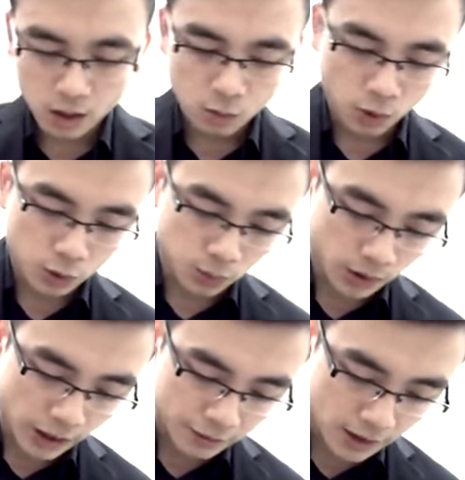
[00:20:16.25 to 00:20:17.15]
which
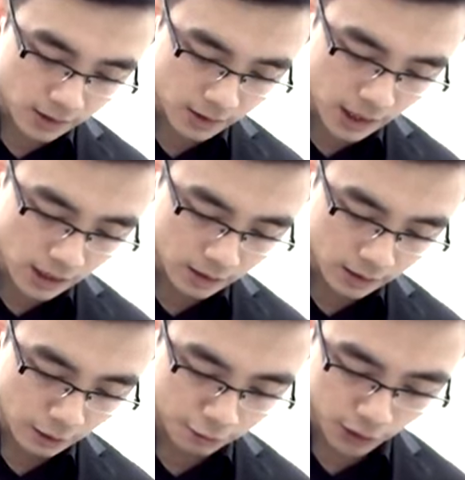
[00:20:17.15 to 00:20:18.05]
will give us the
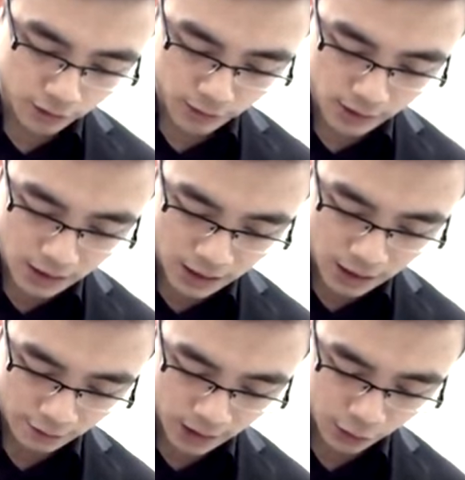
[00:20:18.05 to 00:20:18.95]
different I
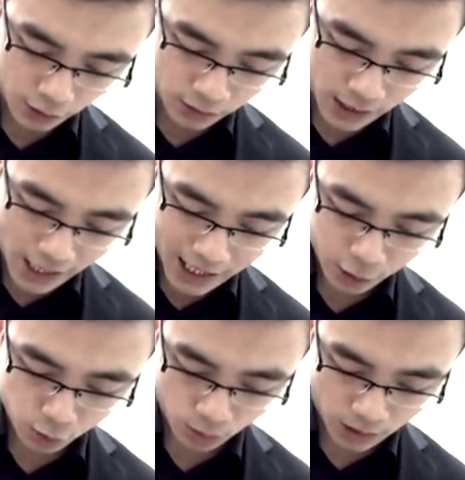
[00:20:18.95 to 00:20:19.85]
R R. So the
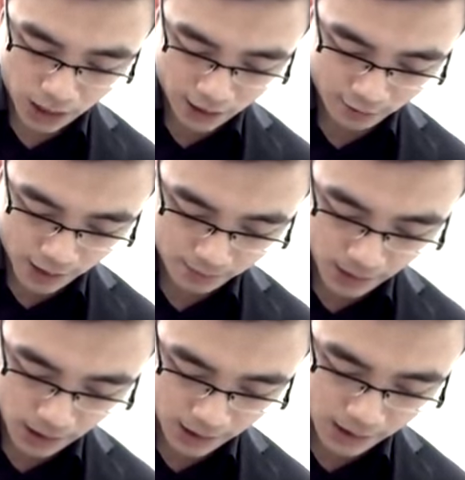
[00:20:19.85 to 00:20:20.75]
actual I R
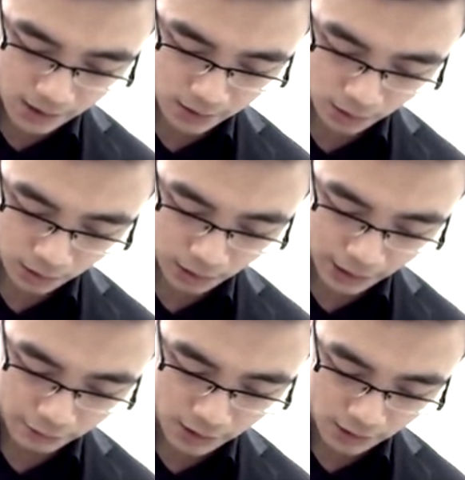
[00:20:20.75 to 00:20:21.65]
R is on the
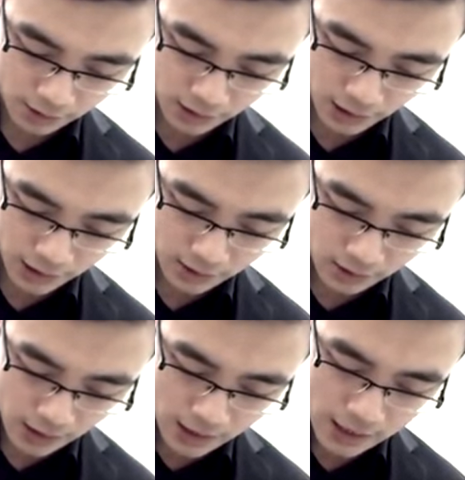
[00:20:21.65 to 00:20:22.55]
left-hand side,
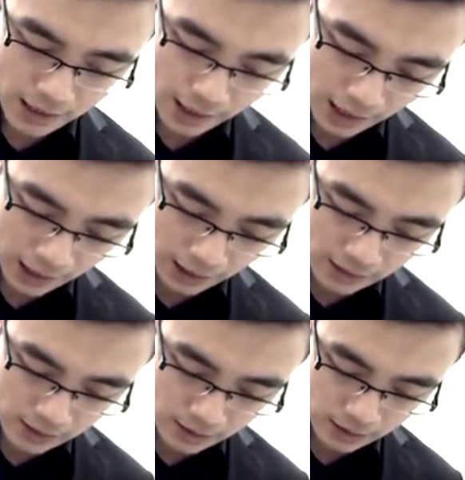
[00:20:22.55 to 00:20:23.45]

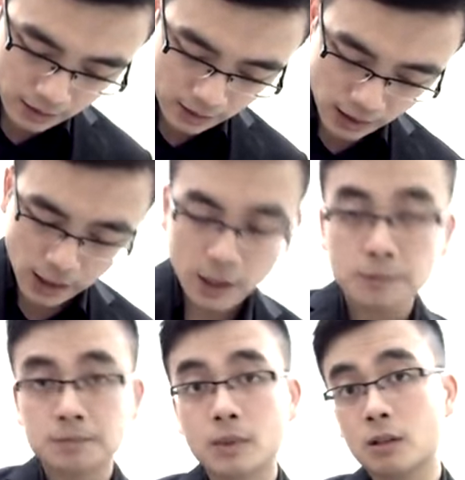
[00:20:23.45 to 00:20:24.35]
and
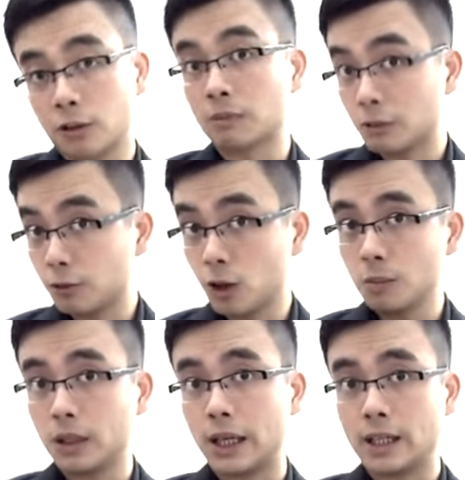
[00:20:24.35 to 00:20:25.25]
the from the
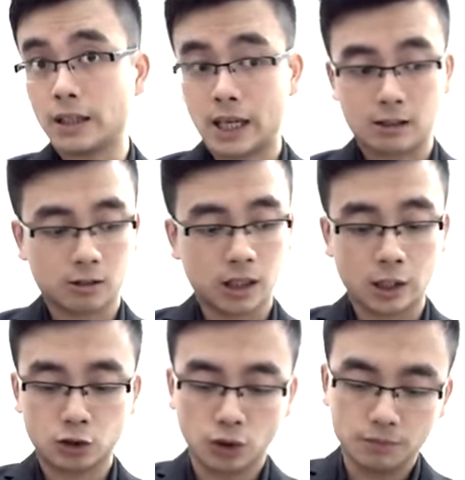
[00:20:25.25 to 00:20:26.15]
formulae
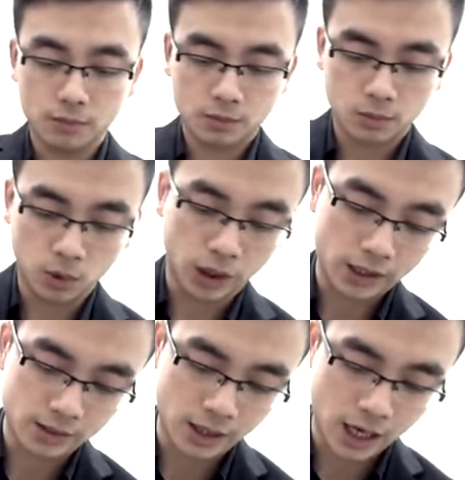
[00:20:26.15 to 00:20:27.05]
calculation, we
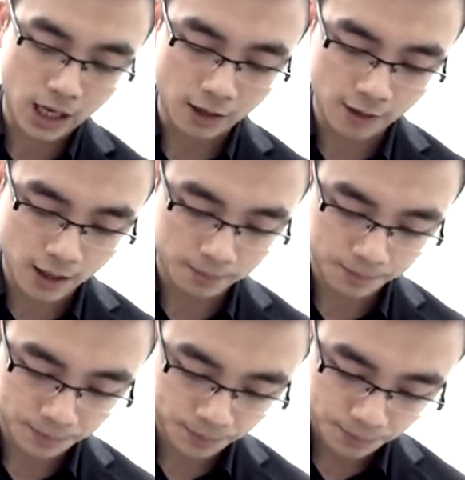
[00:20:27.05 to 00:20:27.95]
get the I R R